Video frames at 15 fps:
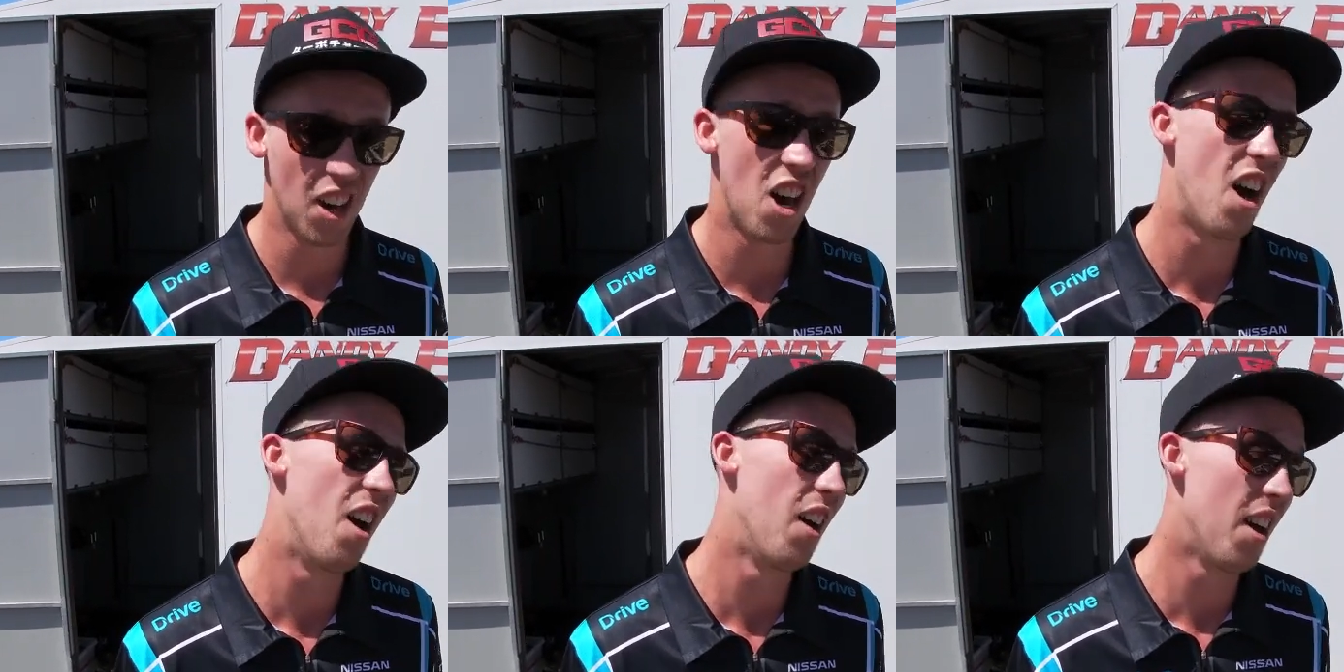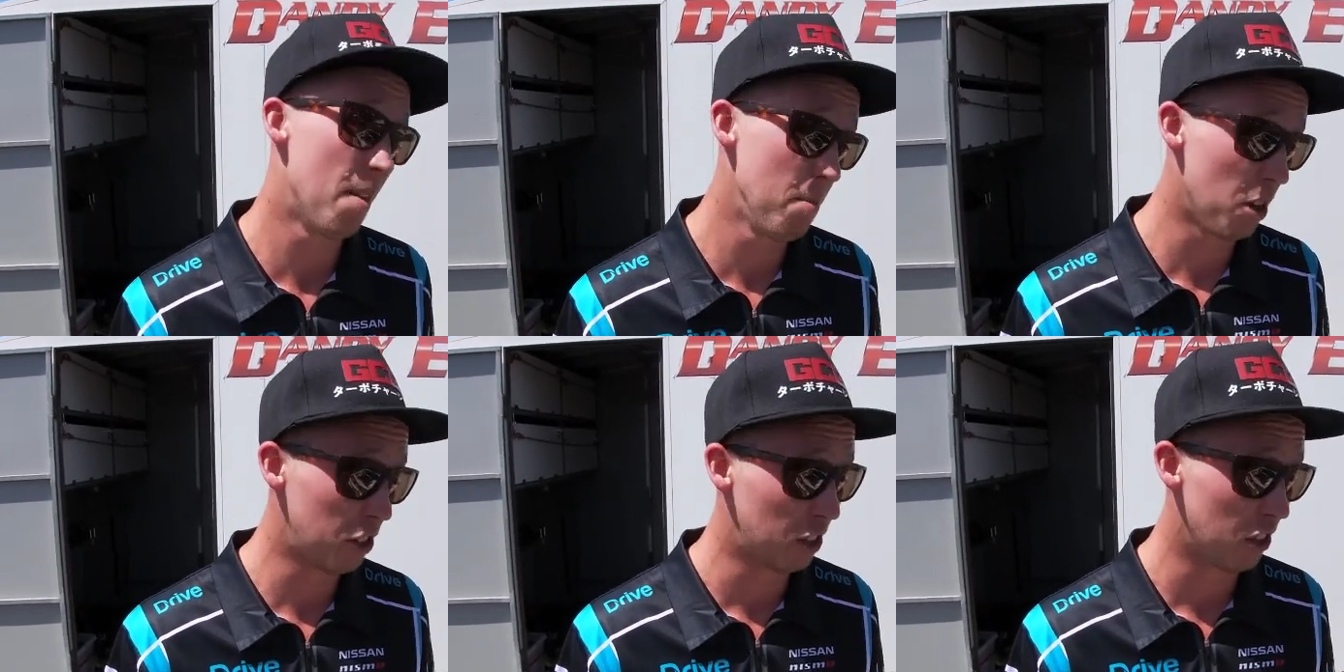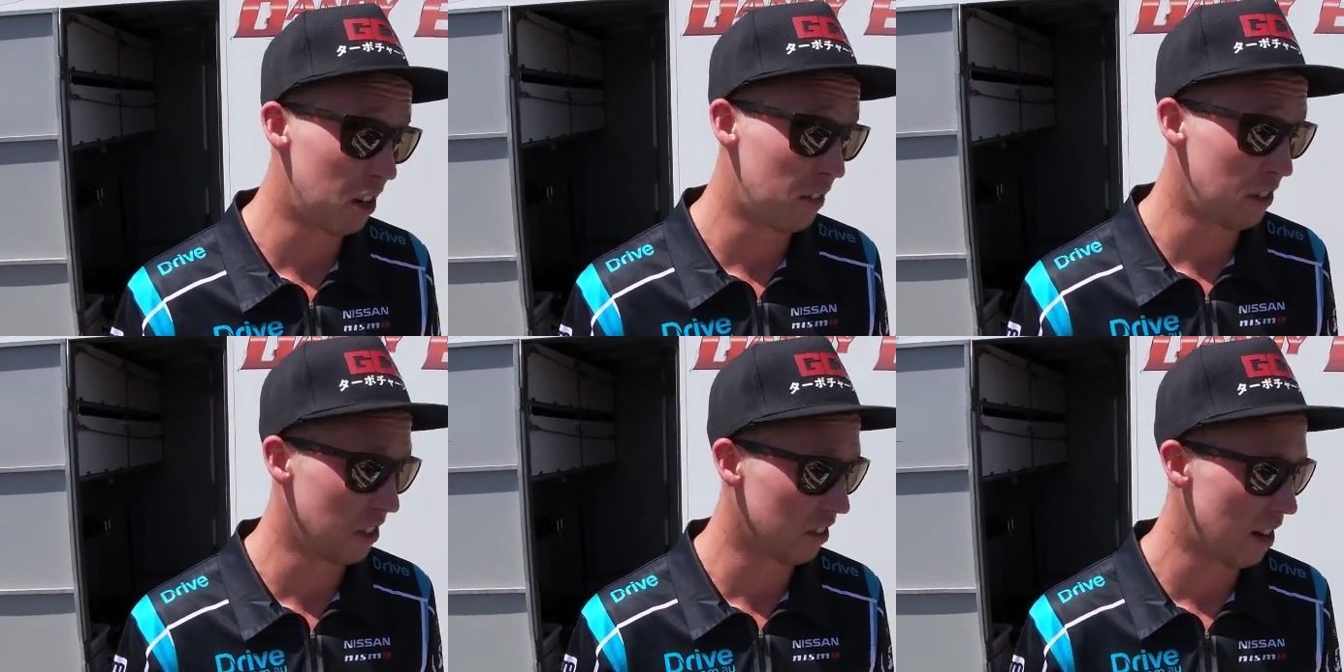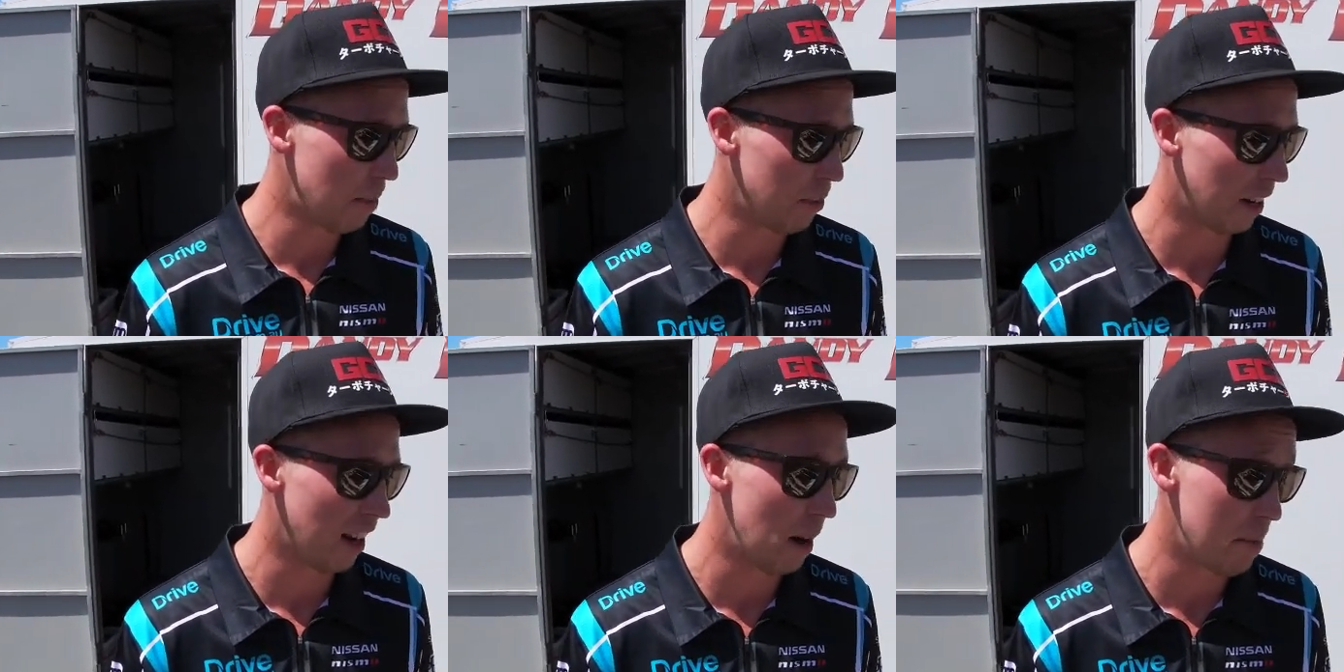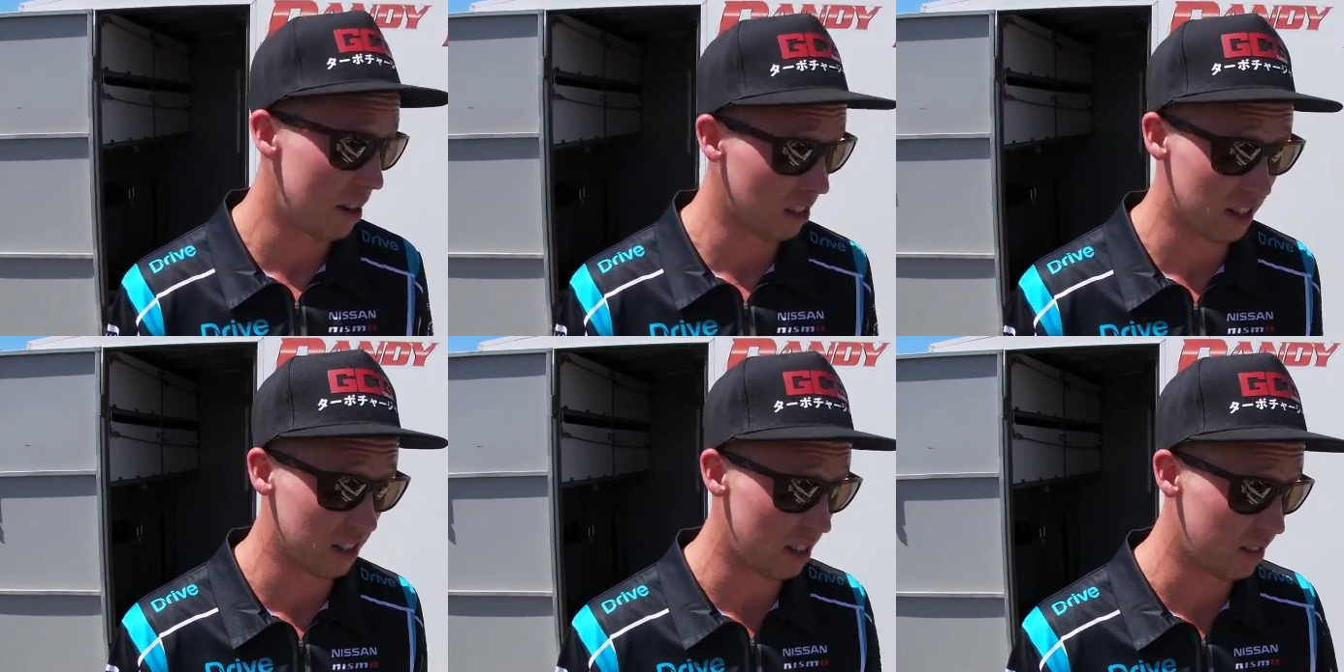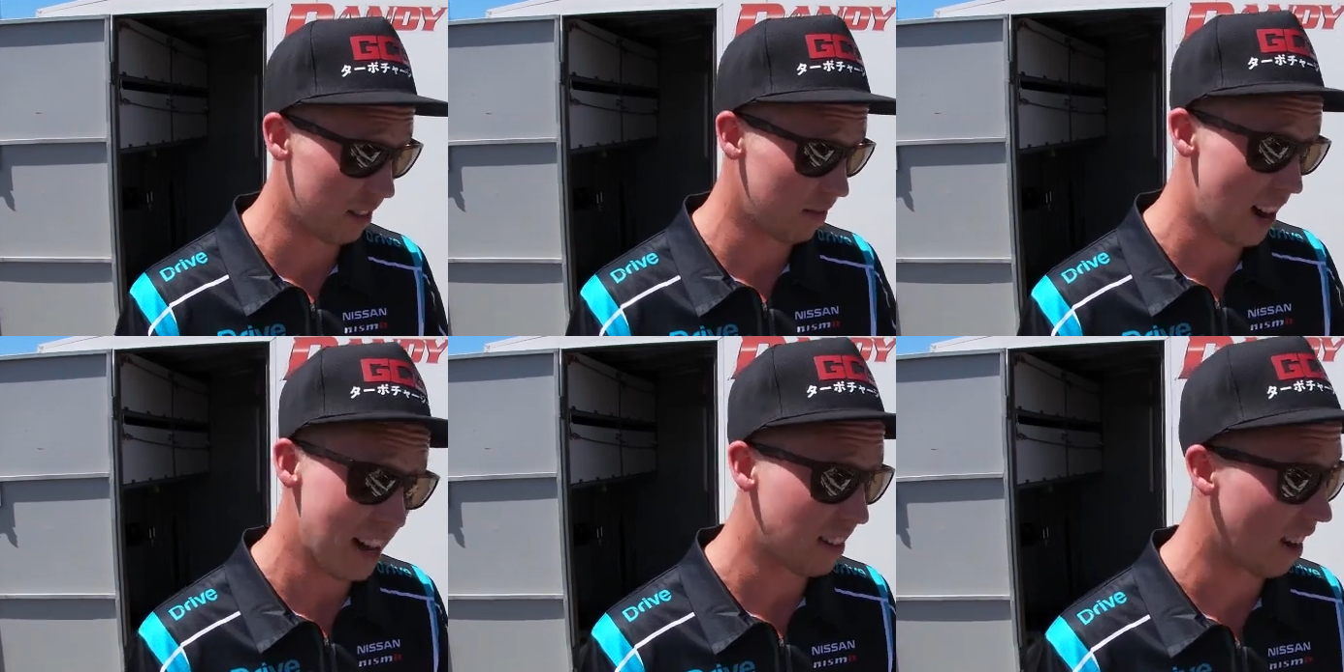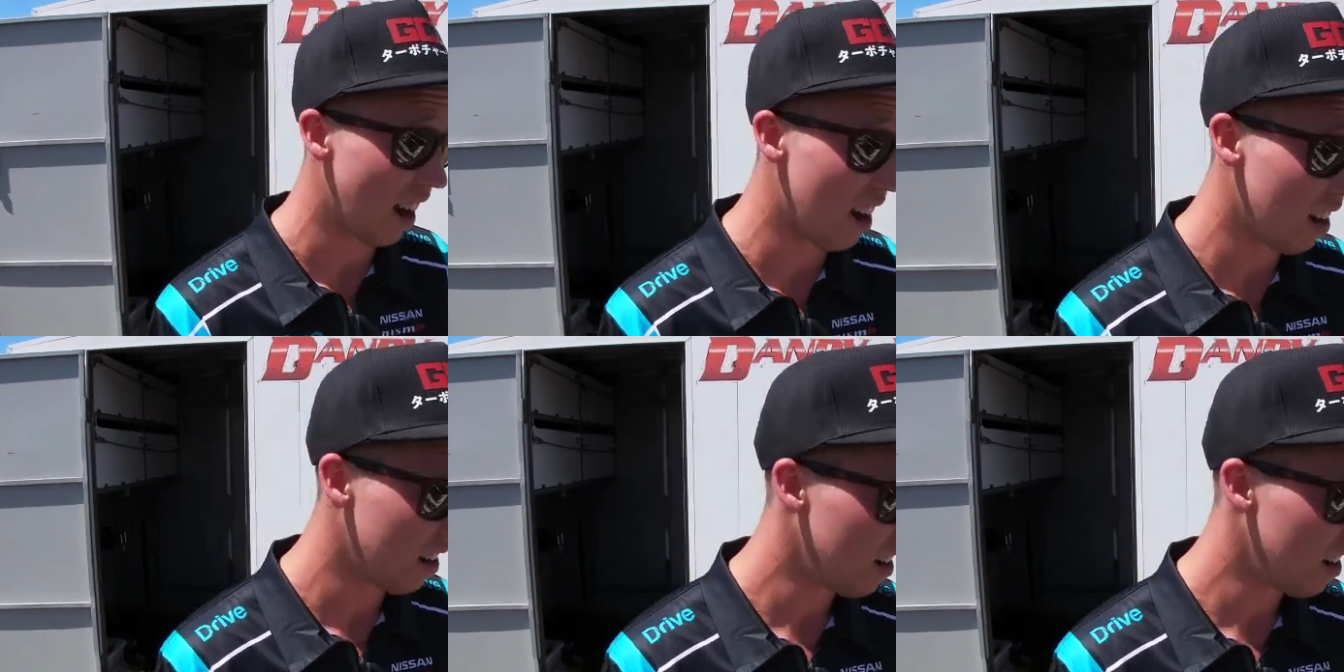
I'm not sure if it was a replica, but it's a race car.